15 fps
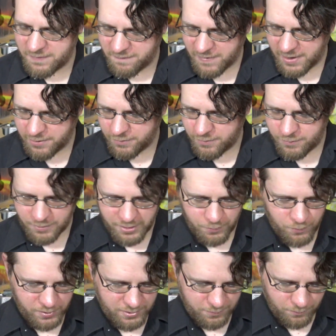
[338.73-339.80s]
Fighter? Like,
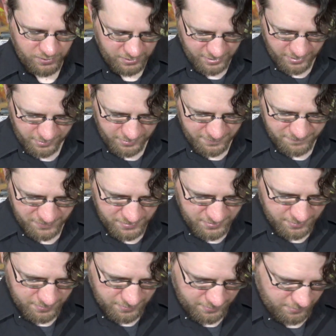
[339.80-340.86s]
what the hell even is
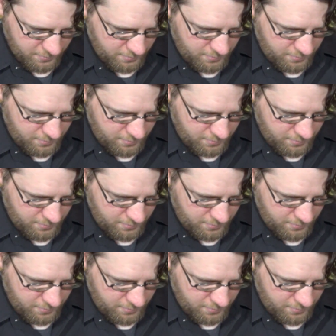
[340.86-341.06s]
this?